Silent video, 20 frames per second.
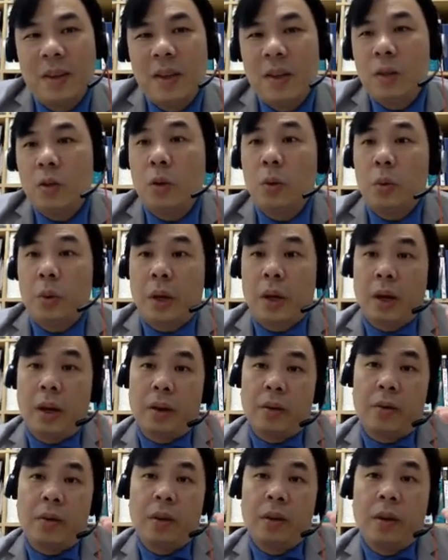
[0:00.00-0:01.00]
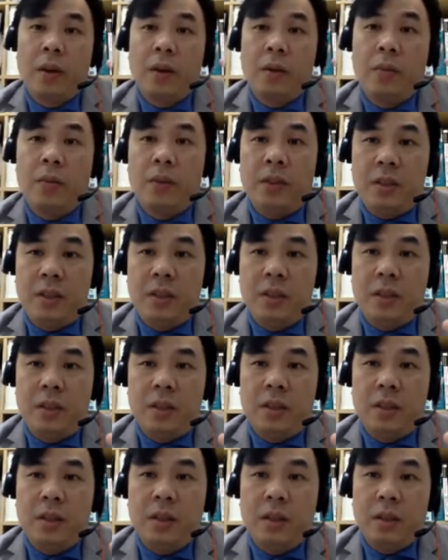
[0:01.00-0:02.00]
So we have
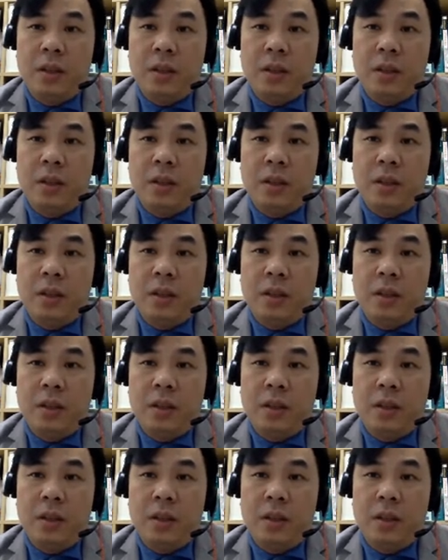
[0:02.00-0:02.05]
visited